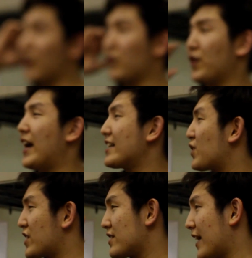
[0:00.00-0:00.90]
Feel free to ask
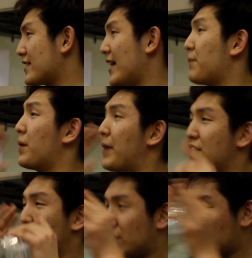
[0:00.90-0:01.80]
questions, like I said, but make
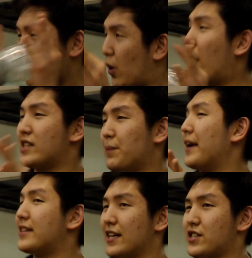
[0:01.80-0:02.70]
sure you watch and
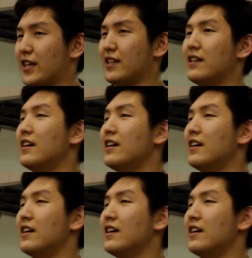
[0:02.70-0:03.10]
pay attention.